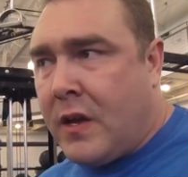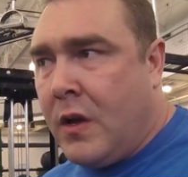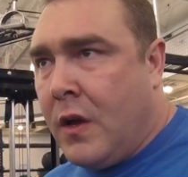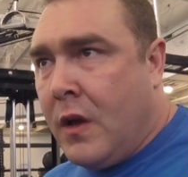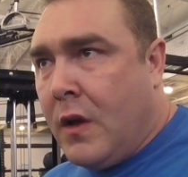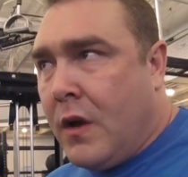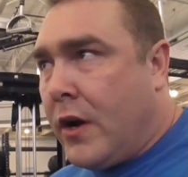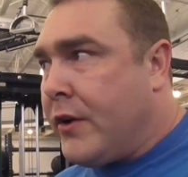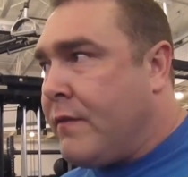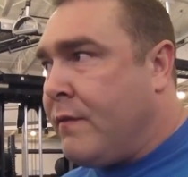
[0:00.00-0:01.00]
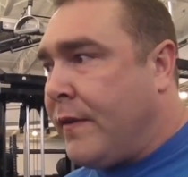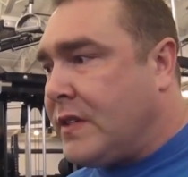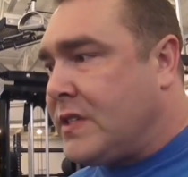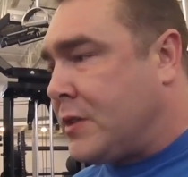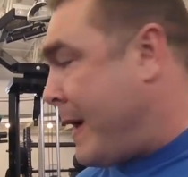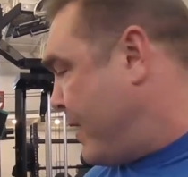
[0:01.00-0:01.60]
156